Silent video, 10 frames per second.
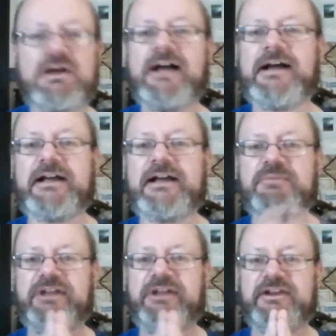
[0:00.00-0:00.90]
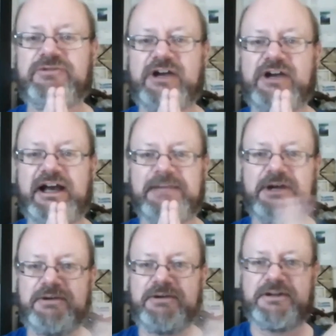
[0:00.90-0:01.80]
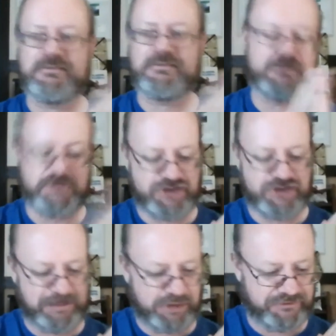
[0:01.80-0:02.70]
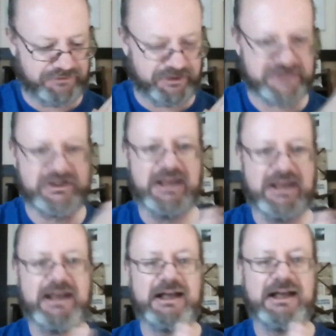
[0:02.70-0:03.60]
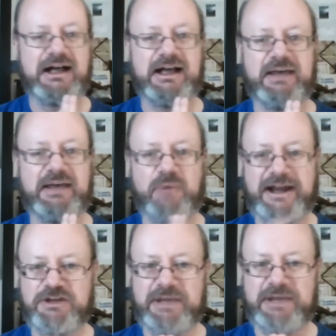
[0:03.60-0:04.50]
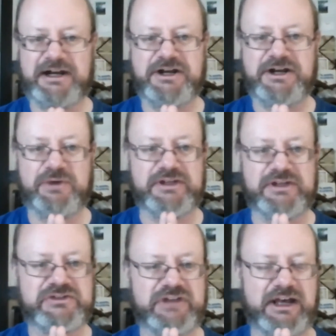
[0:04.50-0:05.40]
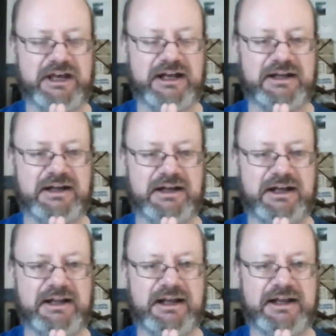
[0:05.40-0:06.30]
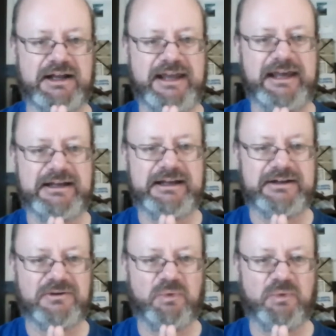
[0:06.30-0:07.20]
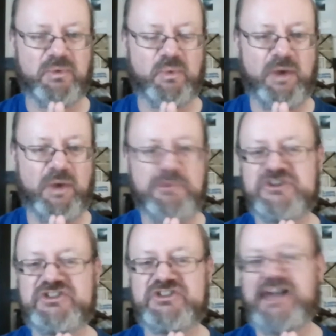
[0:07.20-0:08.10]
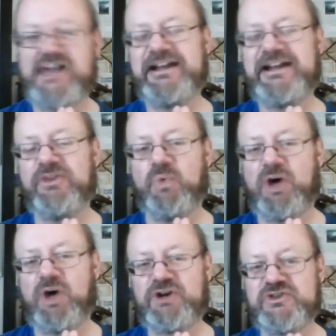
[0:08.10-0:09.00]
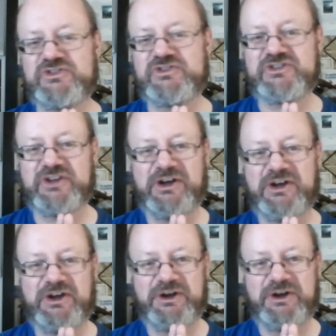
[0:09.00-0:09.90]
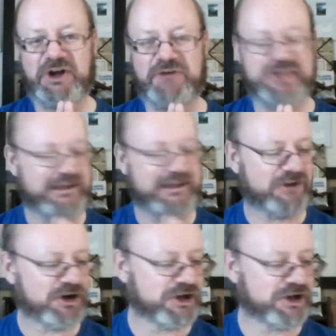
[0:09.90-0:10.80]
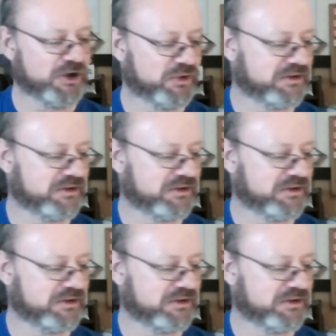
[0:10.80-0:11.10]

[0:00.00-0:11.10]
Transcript: I completely forgot. I'm going to jump off of this. And Wayne, you might not know this. Nick, what was sighted in the waters off Key Largo?